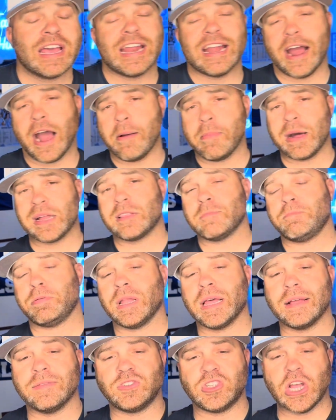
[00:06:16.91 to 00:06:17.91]
And how about the
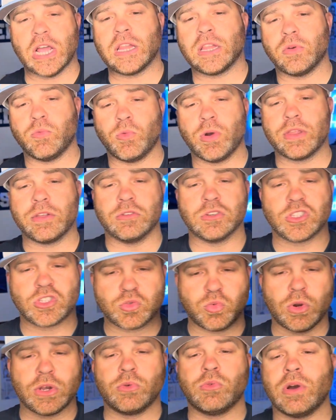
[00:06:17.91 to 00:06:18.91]
play of Jalen Withers?
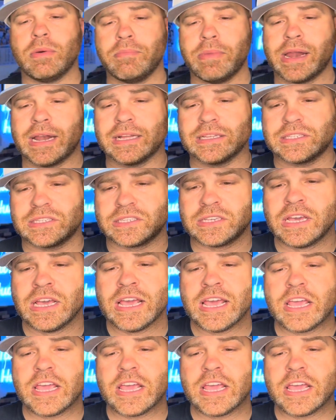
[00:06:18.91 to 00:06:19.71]
21 minutes,